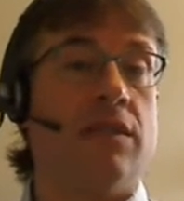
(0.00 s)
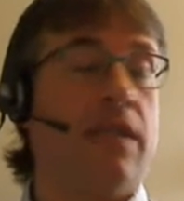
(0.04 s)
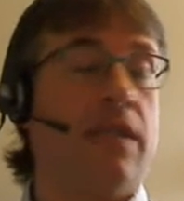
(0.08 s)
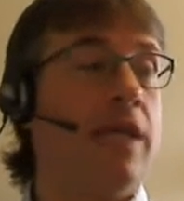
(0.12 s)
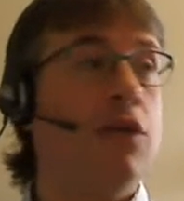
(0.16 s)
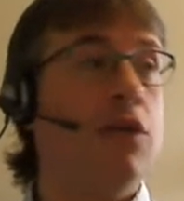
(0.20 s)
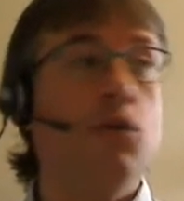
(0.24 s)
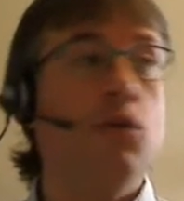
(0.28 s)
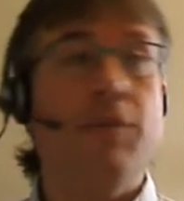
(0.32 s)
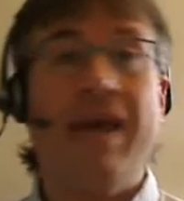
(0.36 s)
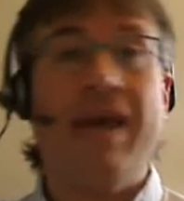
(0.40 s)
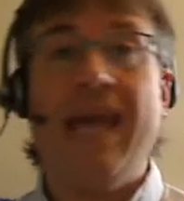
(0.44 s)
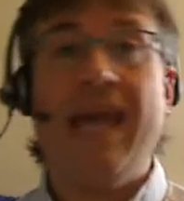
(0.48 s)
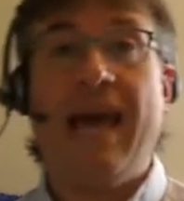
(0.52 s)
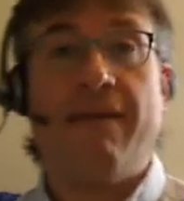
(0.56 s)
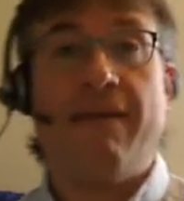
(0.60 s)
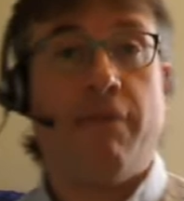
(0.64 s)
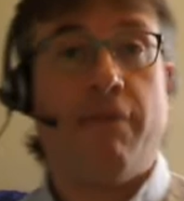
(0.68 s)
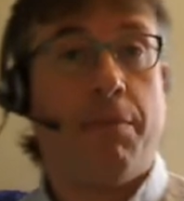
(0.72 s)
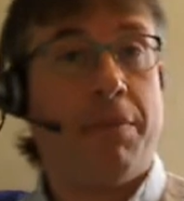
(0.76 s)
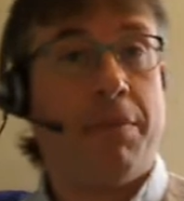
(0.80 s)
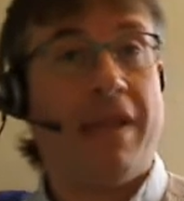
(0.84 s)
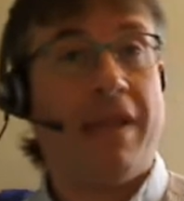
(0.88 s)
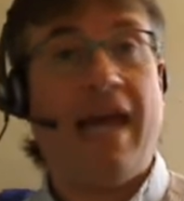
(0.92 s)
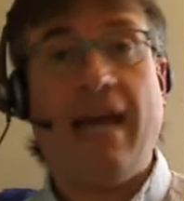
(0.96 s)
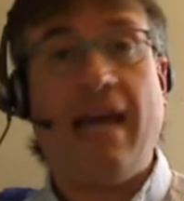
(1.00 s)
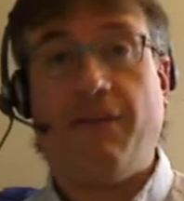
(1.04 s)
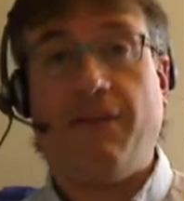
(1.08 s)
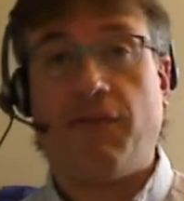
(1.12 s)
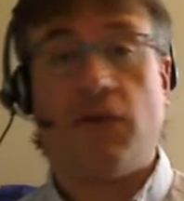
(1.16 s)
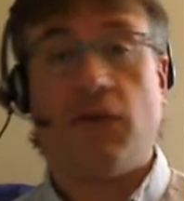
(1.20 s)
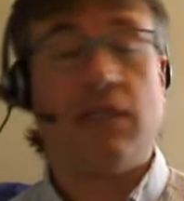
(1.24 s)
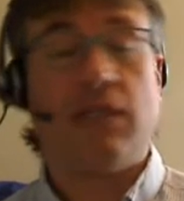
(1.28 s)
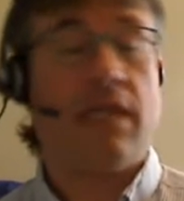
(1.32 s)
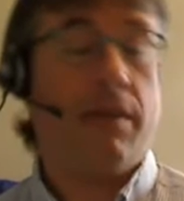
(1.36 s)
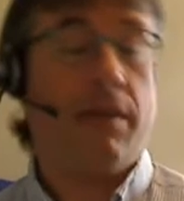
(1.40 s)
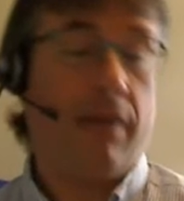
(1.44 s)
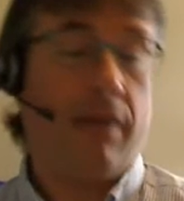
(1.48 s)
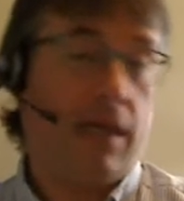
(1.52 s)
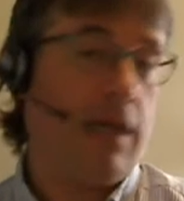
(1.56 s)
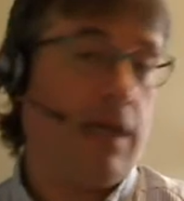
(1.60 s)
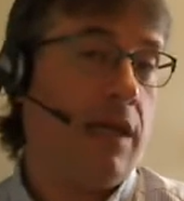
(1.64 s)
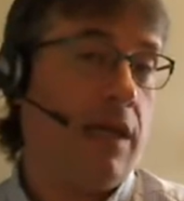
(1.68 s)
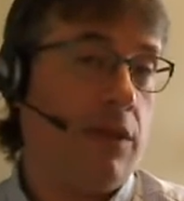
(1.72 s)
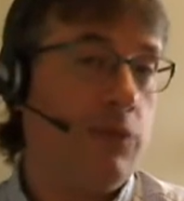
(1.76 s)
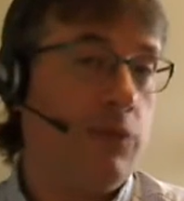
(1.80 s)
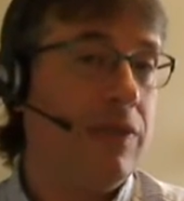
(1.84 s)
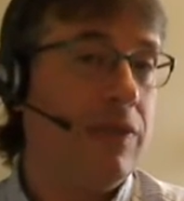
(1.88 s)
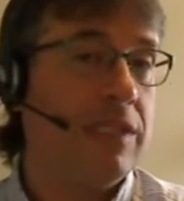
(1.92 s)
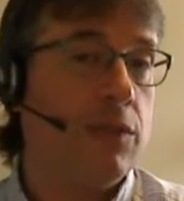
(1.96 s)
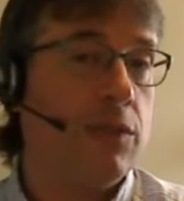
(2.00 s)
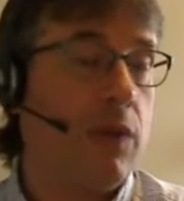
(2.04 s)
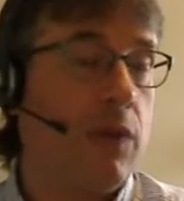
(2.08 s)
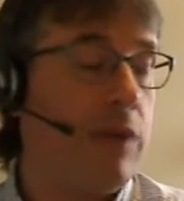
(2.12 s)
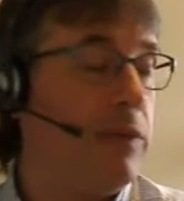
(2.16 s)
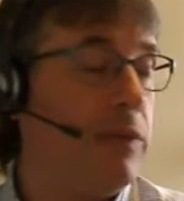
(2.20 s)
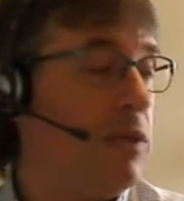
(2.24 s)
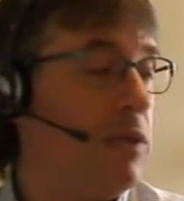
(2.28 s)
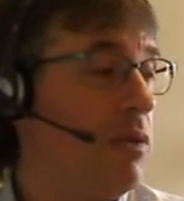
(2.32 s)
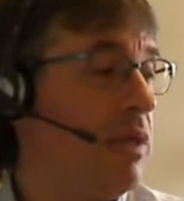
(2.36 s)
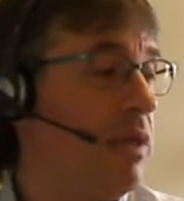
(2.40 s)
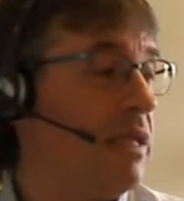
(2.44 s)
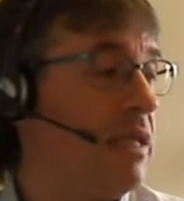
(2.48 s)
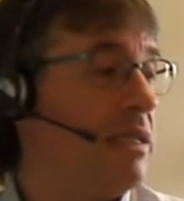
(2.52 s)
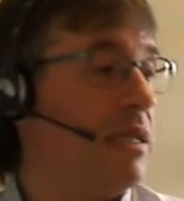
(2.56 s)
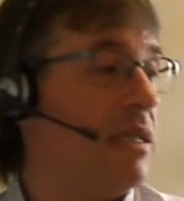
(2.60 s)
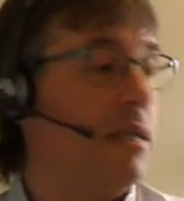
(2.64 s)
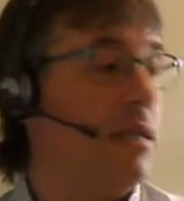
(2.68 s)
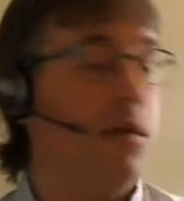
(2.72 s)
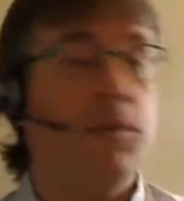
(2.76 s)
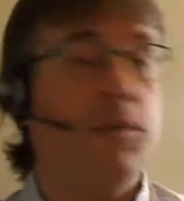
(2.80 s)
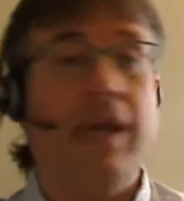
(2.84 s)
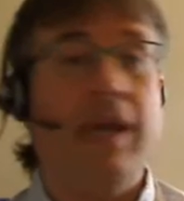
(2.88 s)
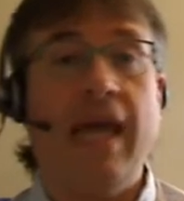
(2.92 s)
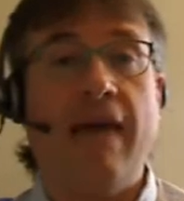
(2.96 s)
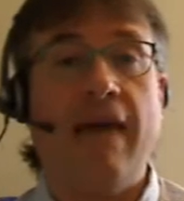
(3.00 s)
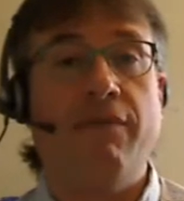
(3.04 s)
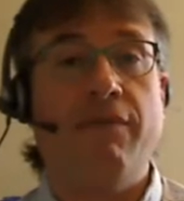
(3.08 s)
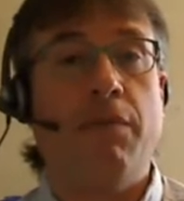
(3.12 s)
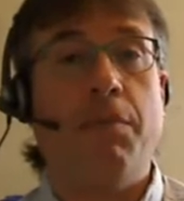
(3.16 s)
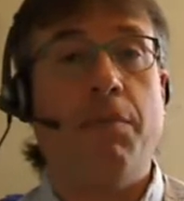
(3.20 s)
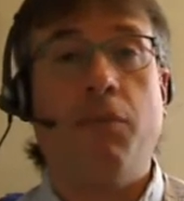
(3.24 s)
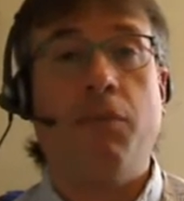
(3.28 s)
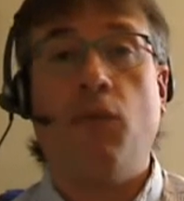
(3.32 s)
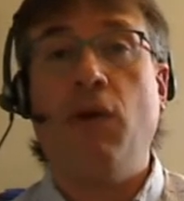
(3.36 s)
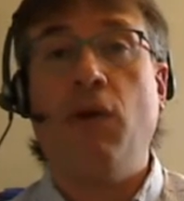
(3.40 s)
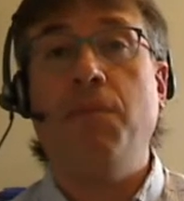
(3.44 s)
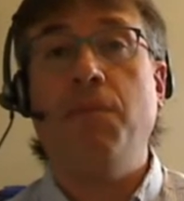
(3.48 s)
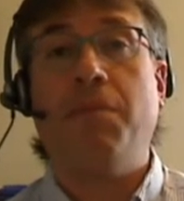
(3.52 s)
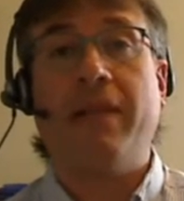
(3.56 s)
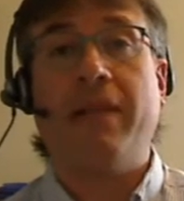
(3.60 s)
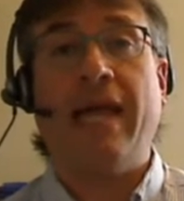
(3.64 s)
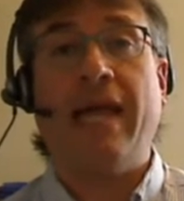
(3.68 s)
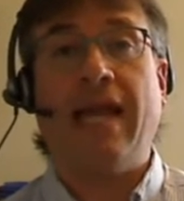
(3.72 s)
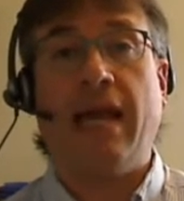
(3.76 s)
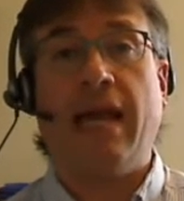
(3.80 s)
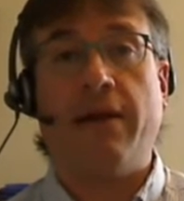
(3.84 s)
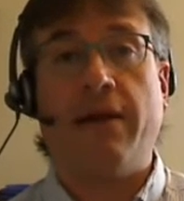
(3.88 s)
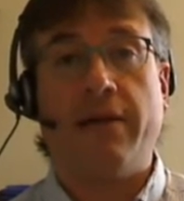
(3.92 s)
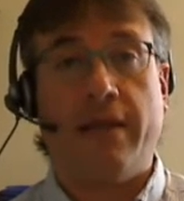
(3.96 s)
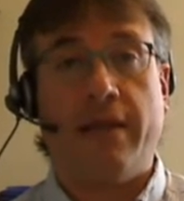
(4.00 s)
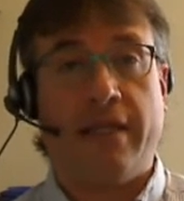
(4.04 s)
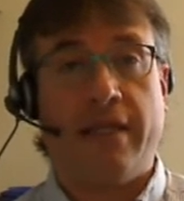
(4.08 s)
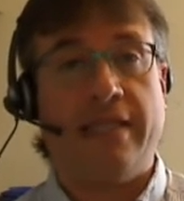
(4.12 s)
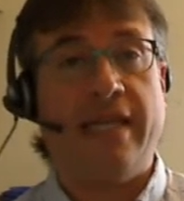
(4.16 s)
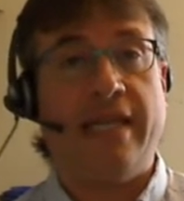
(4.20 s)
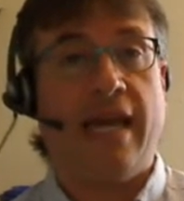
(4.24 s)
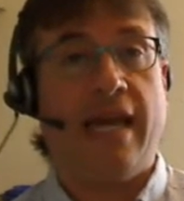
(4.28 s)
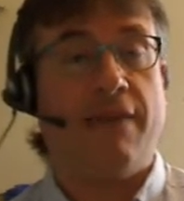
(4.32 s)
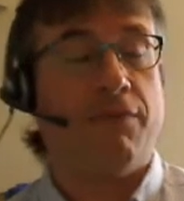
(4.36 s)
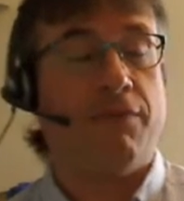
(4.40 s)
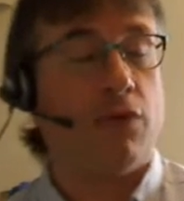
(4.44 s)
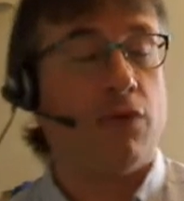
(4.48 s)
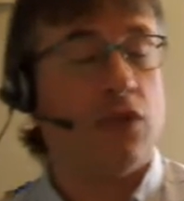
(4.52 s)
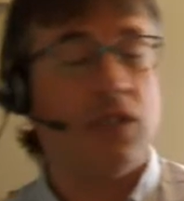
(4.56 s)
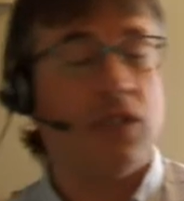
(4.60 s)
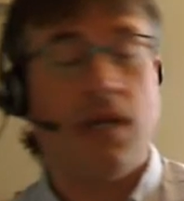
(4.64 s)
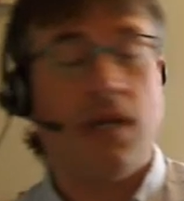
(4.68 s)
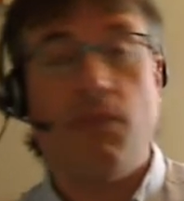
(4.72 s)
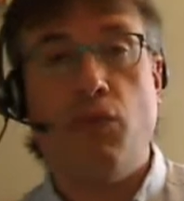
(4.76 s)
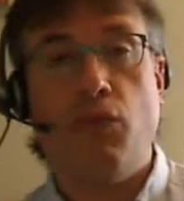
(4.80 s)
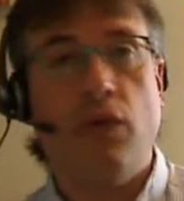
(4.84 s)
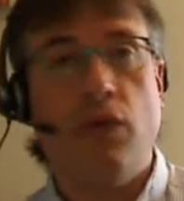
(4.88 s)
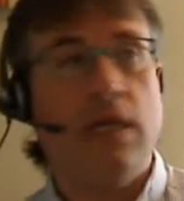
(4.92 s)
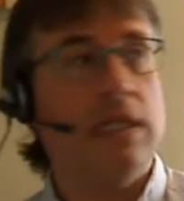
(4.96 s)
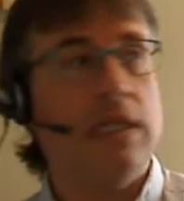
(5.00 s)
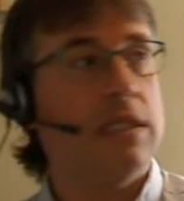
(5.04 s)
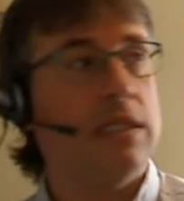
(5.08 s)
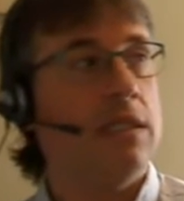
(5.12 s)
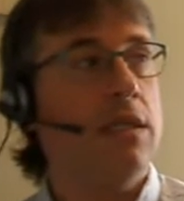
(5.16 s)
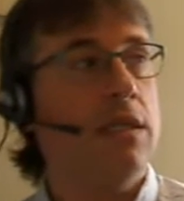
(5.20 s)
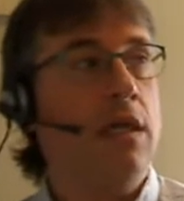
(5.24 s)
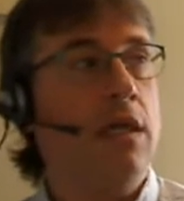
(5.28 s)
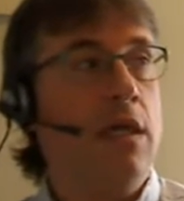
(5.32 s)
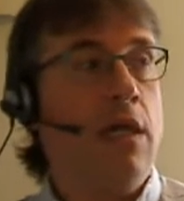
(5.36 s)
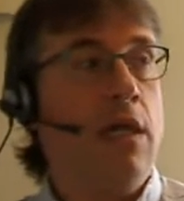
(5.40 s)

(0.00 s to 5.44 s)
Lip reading: Like you may have a plant, for example, and the reason why we do this is you may have one plant out of the 10 for some reason,